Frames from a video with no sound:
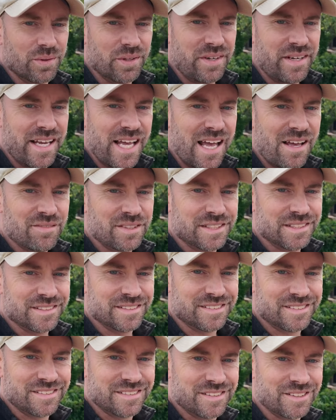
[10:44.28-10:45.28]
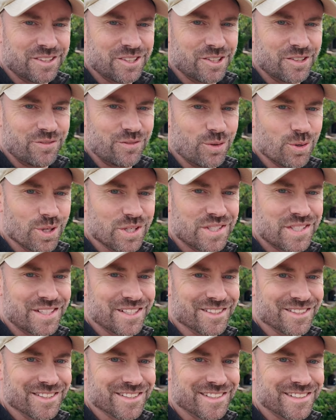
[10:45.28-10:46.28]
There you have it, Forest
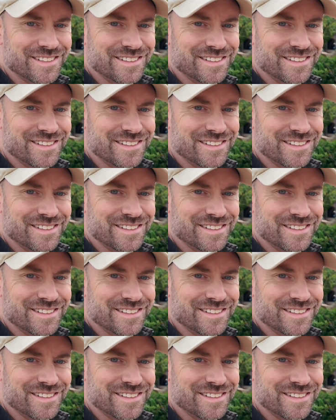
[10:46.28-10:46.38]
Hills.